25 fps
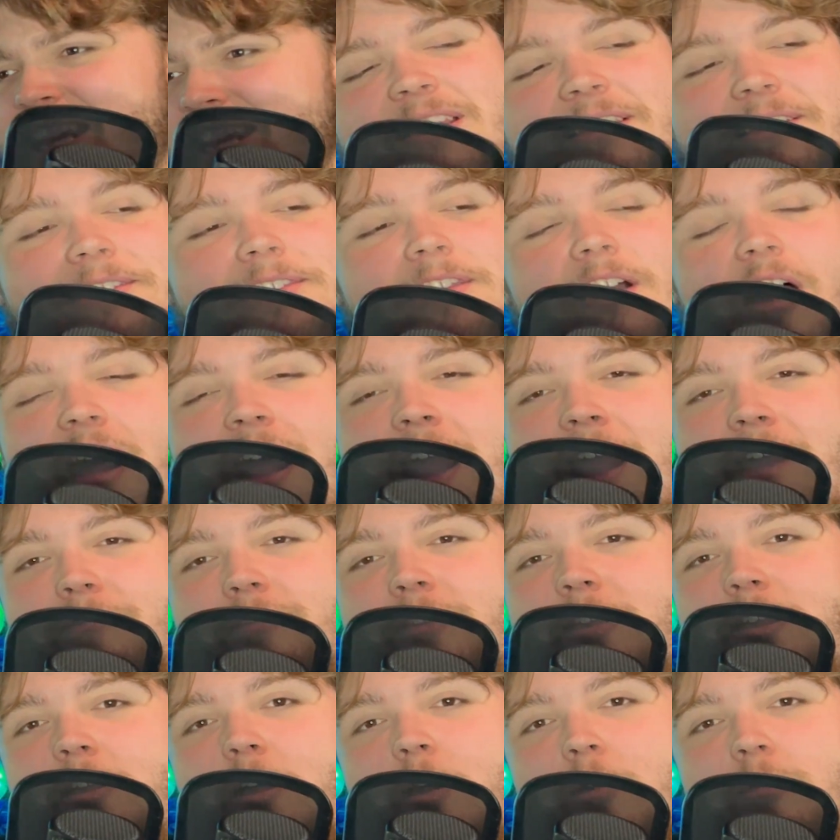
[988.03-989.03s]
he did not
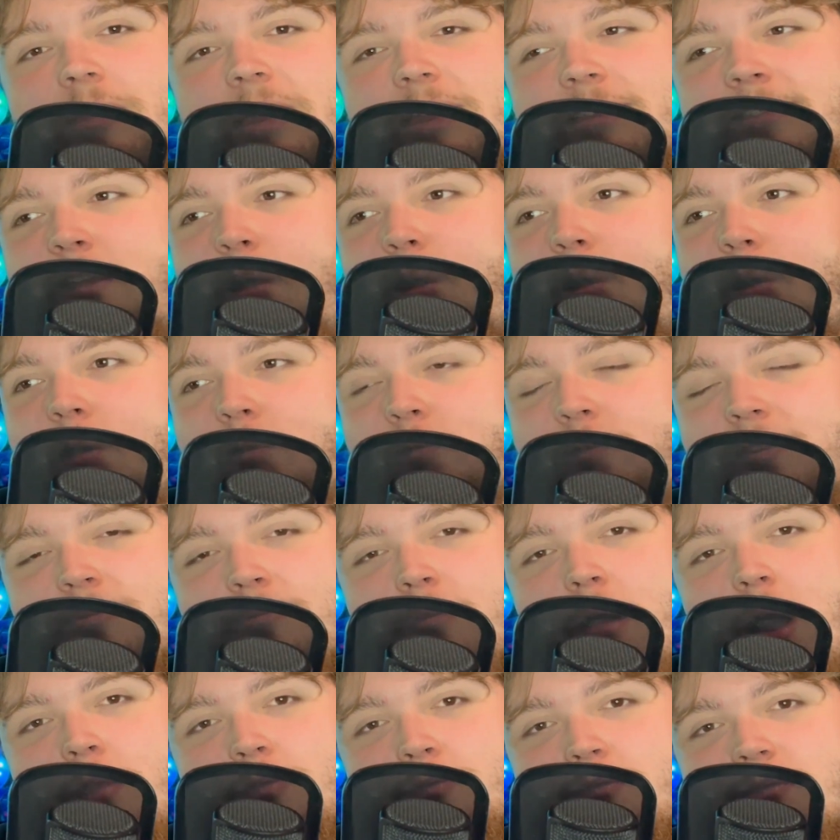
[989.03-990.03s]
have to go this hard with
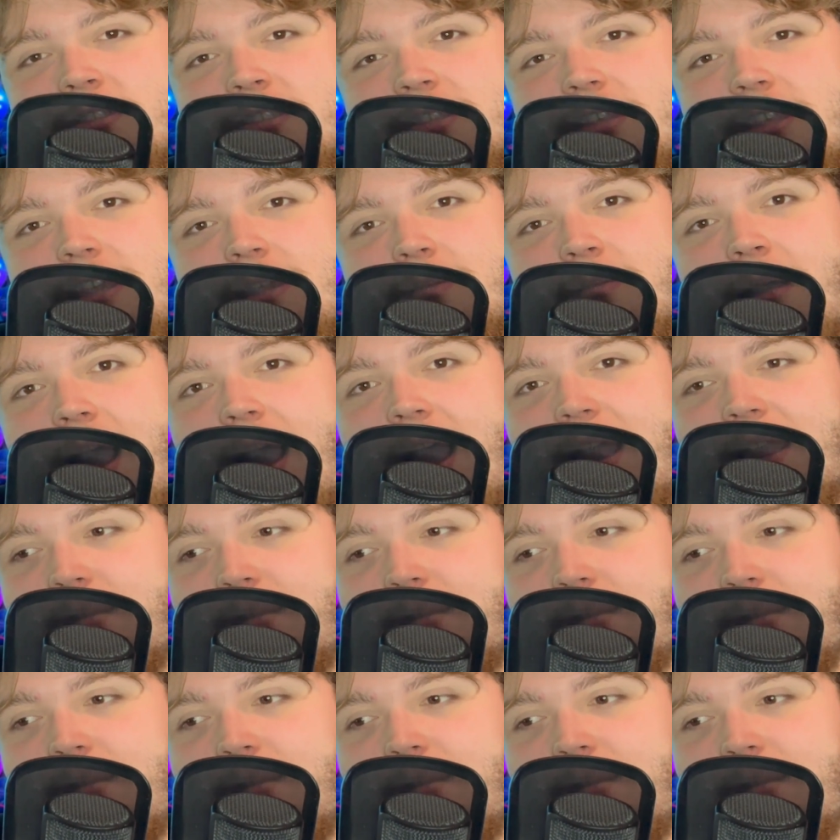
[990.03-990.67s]
Mothra's theme.